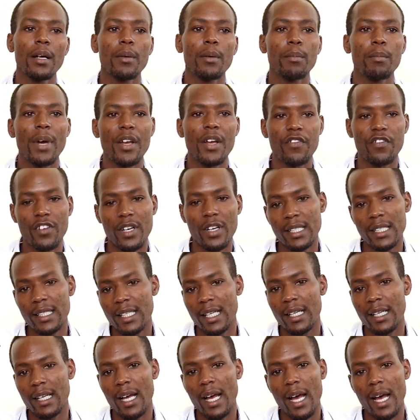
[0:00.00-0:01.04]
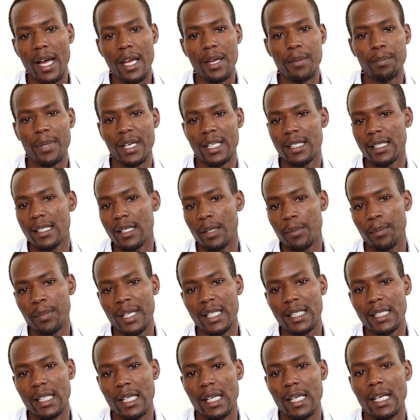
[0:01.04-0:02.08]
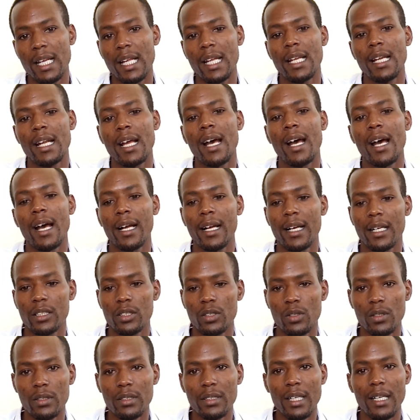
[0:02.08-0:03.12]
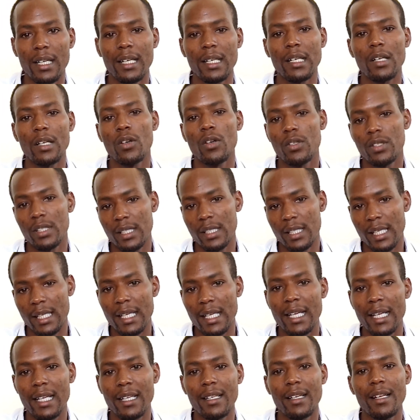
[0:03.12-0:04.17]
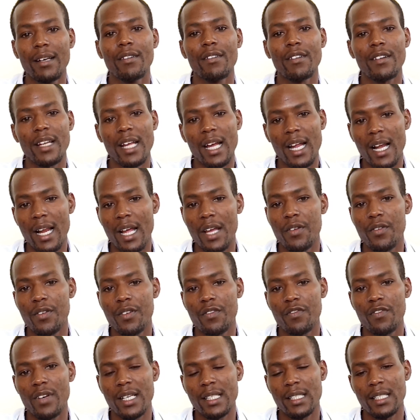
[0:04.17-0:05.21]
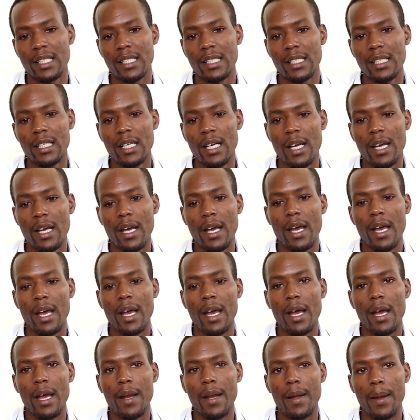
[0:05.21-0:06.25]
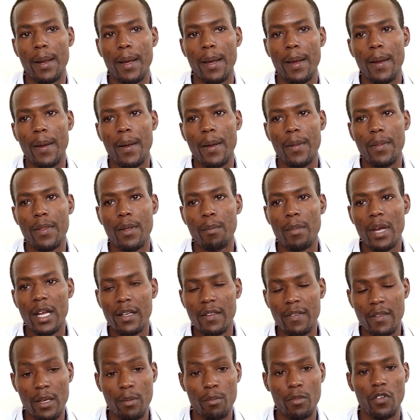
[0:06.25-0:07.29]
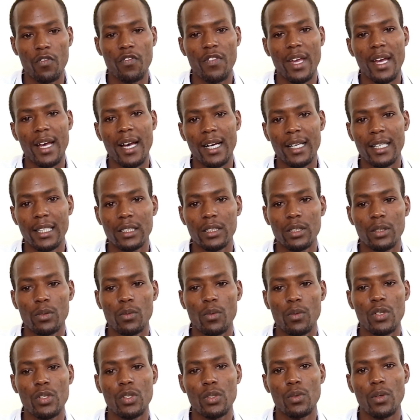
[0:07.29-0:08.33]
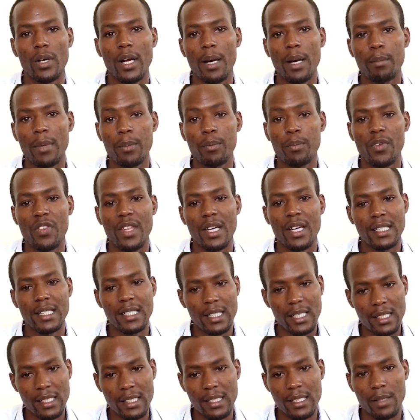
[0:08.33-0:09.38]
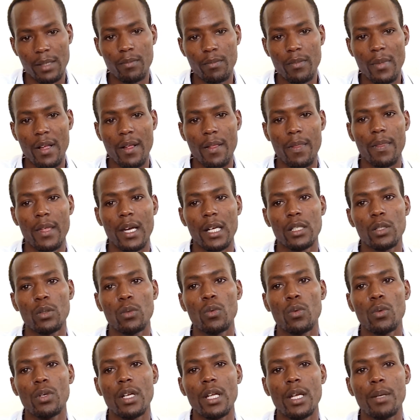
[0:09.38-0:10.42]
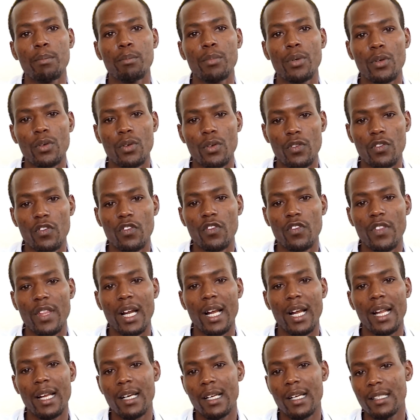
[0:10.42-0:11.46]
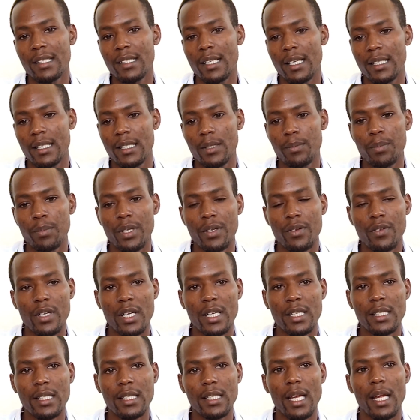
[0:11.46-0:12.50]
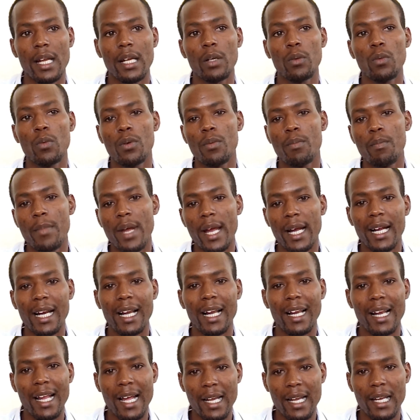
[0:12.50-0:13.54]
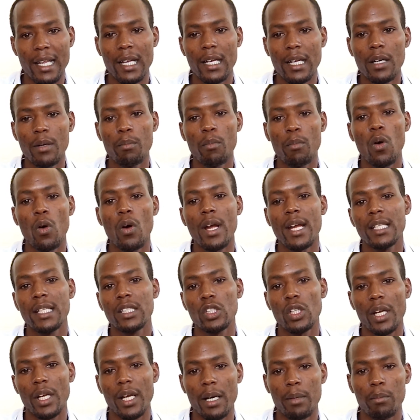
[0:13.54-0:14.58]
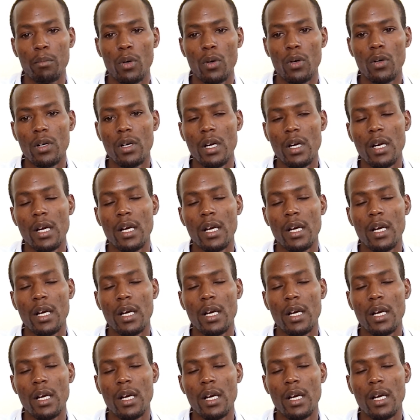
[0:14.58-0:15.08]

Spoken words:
my friends and I participated in a hackathon hosted in CUEA University. And the main theme of the hackathon was to come up with a system that could improve the learner's experience and could make learning more enjoyable,